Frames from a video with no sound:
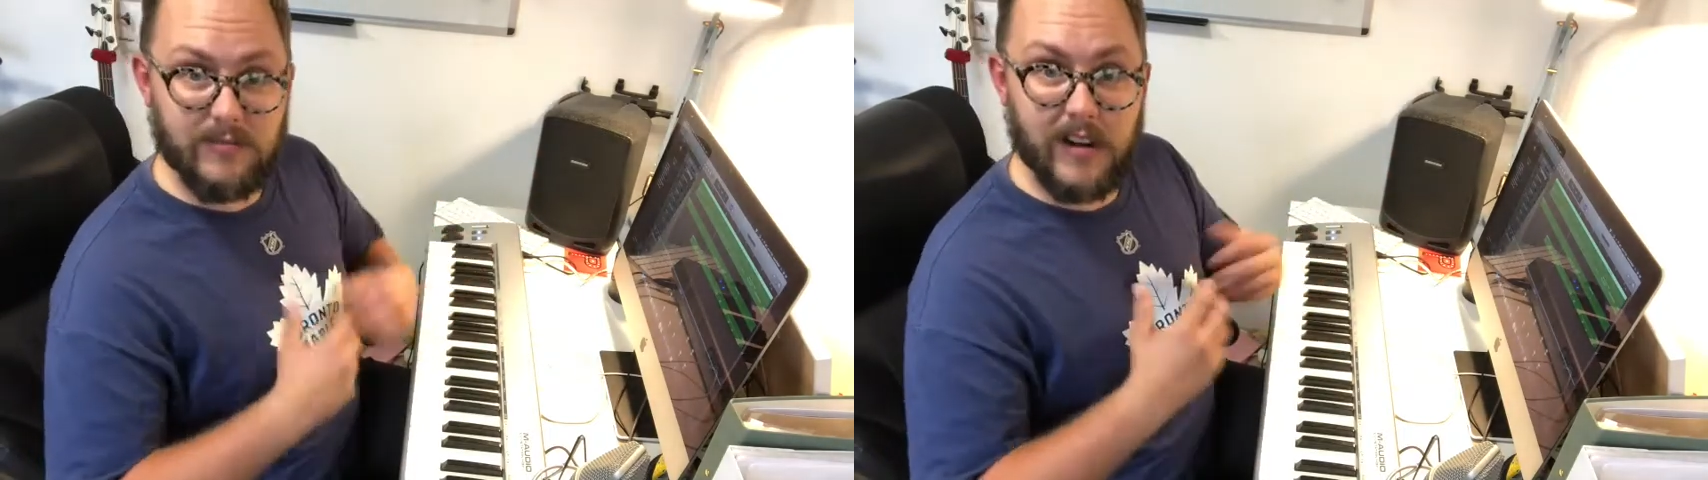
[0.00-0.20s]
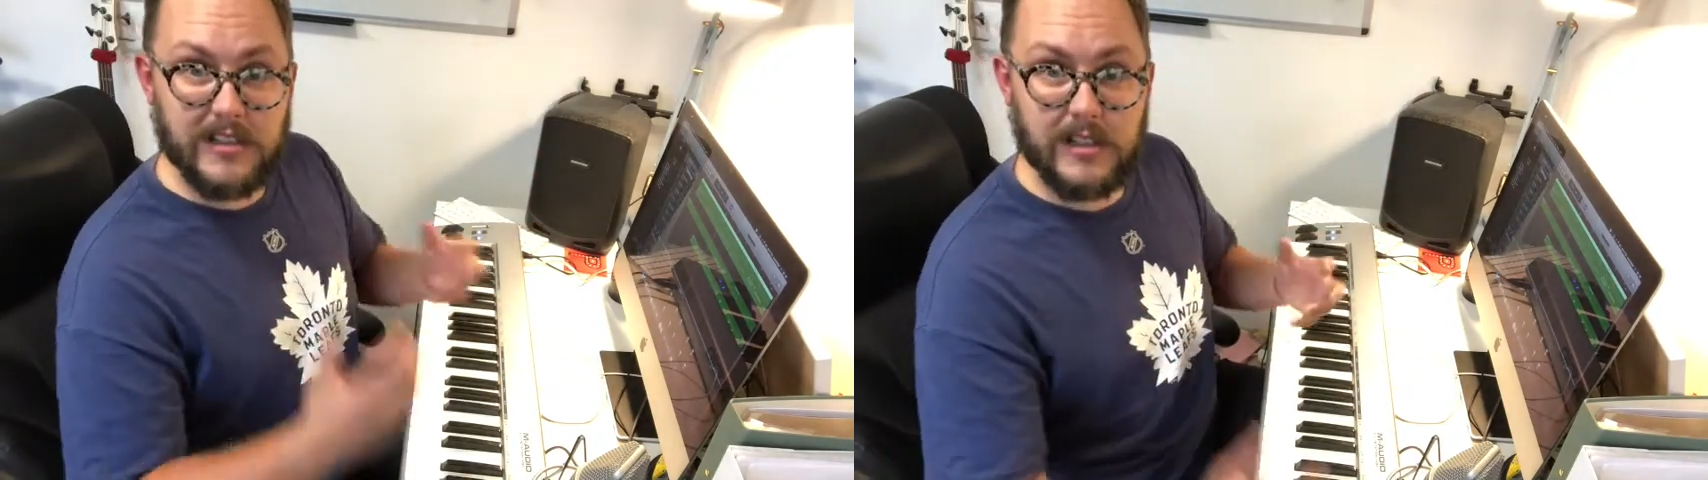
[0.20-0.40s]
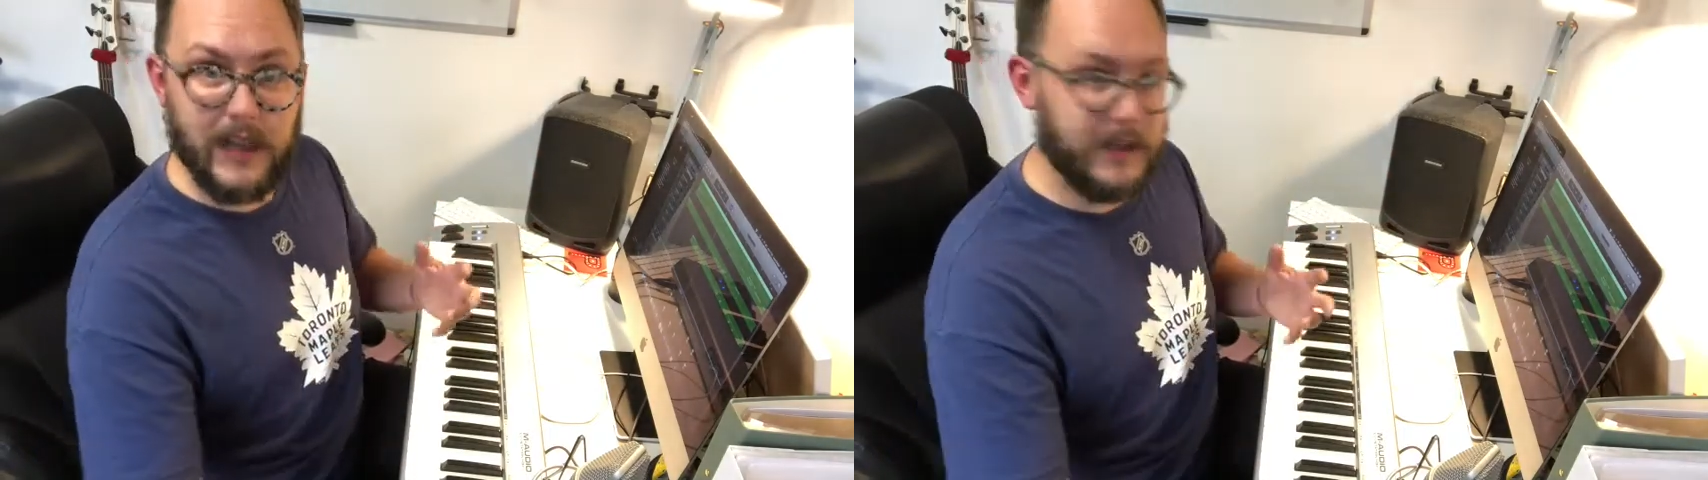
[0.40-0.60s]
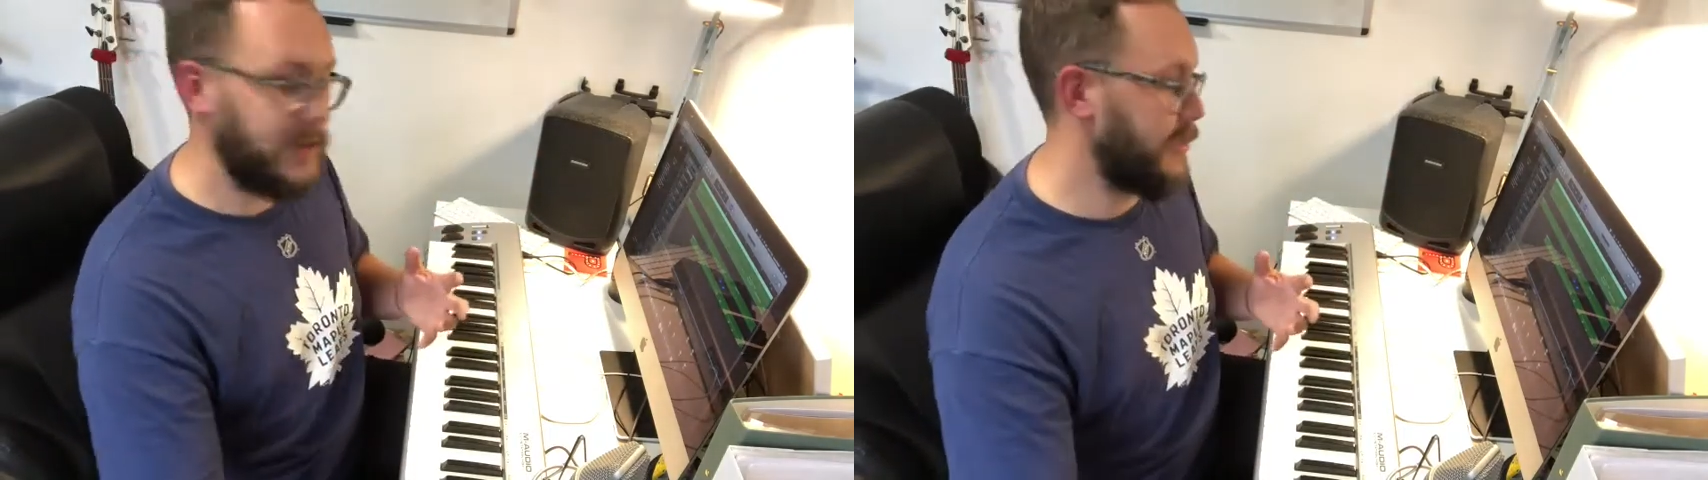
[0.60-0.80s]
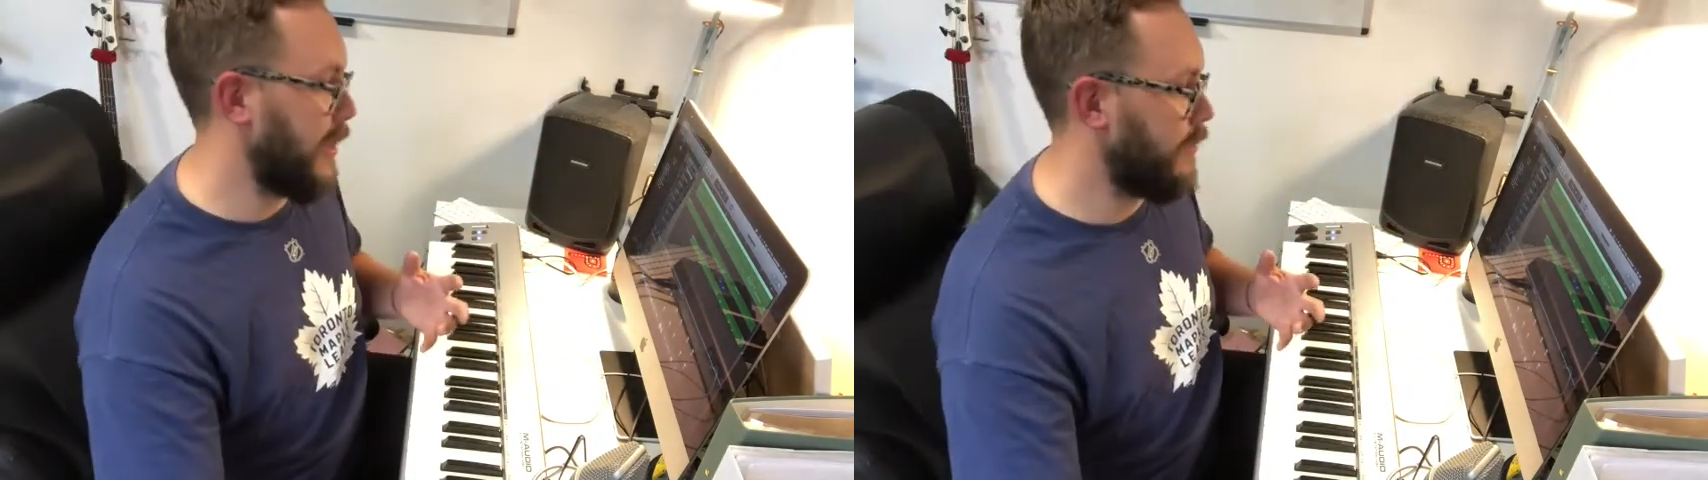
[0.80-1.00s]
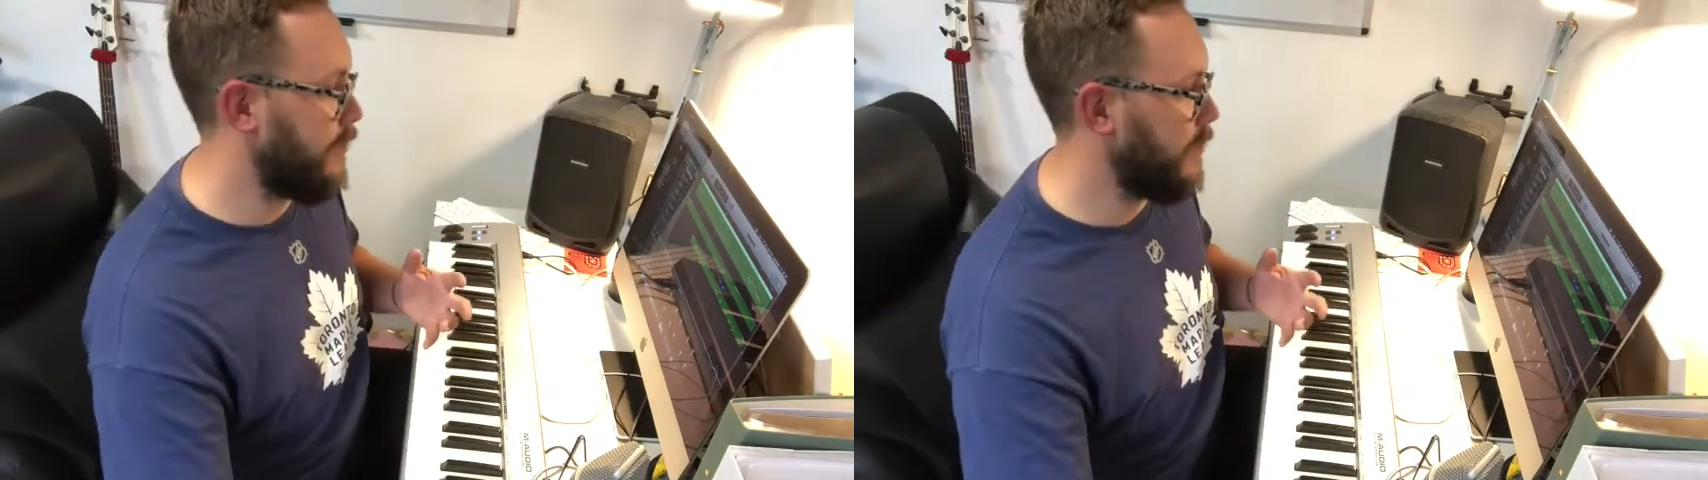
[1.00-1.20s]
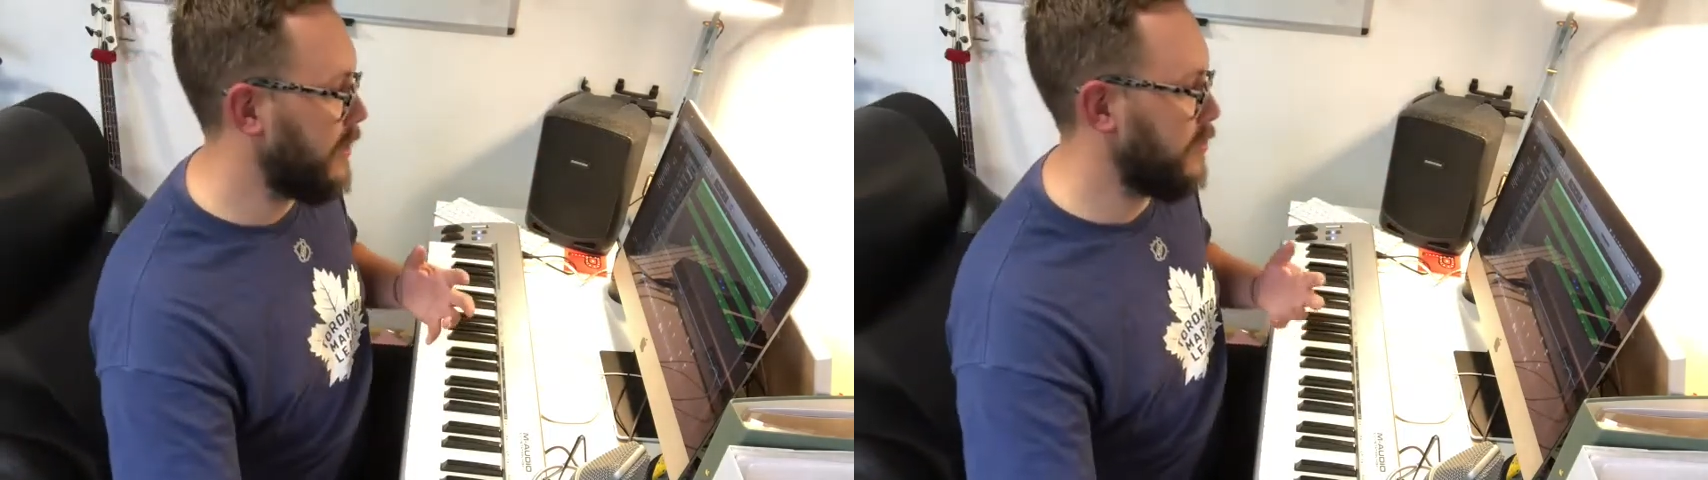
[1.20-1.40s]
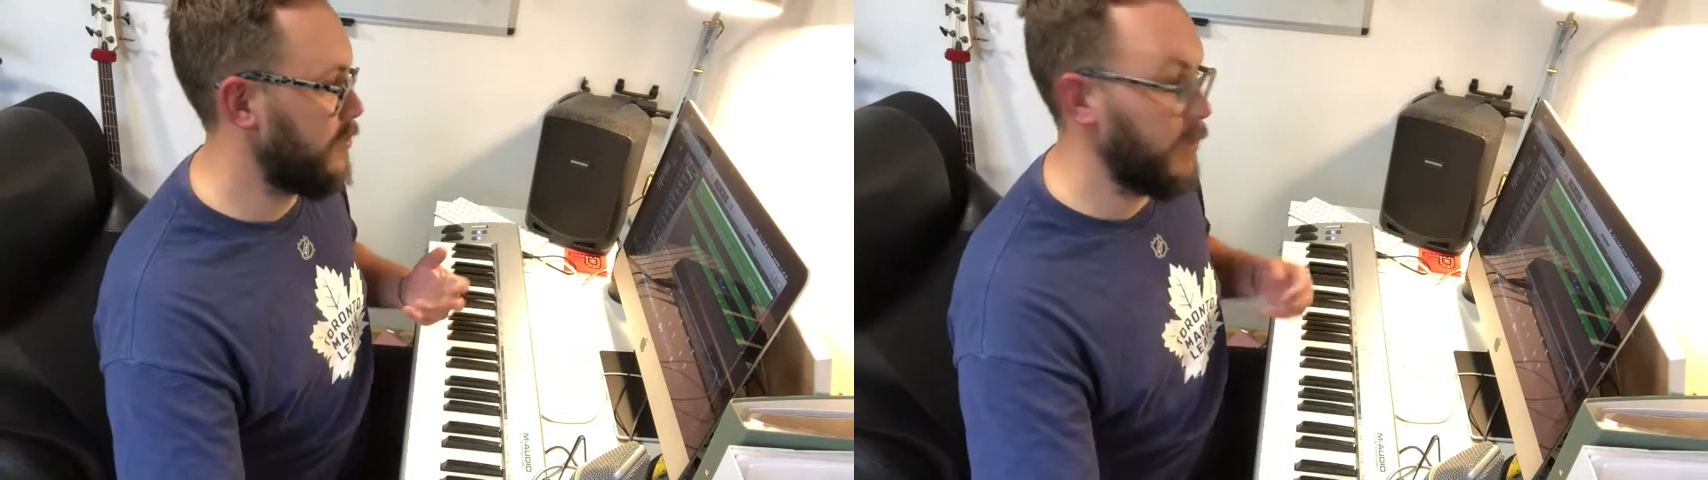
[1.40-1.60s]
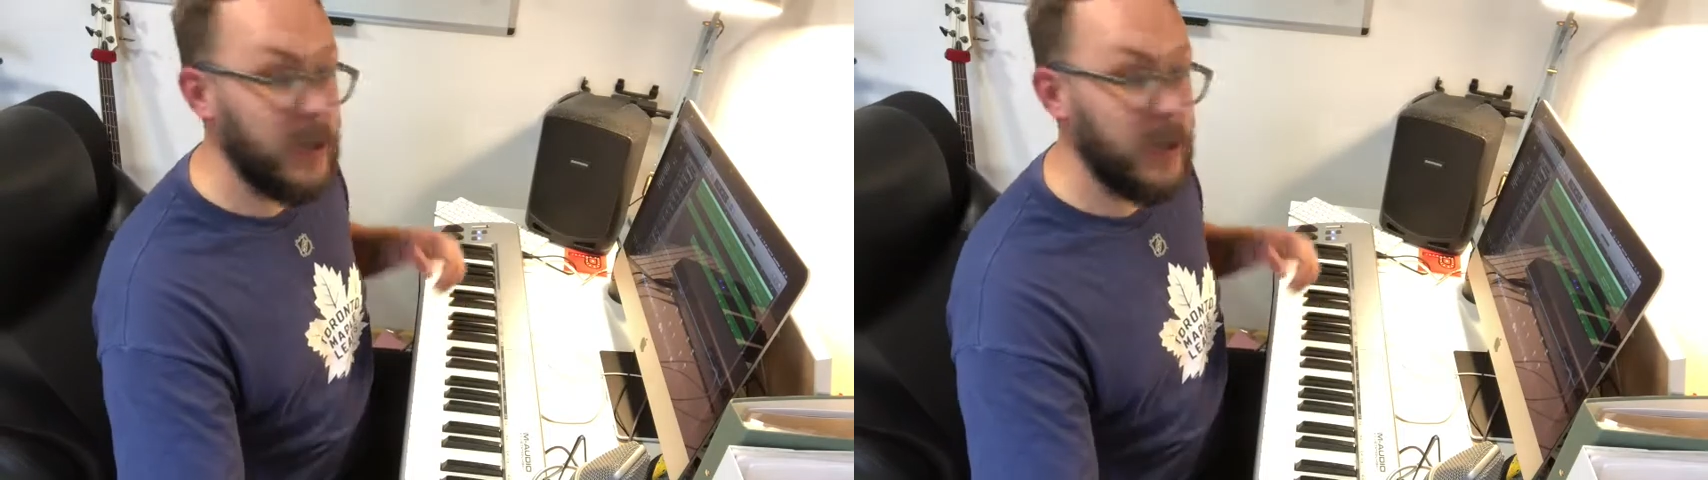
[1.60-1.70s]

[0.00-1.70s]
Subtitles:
resonate the sound through the instrument.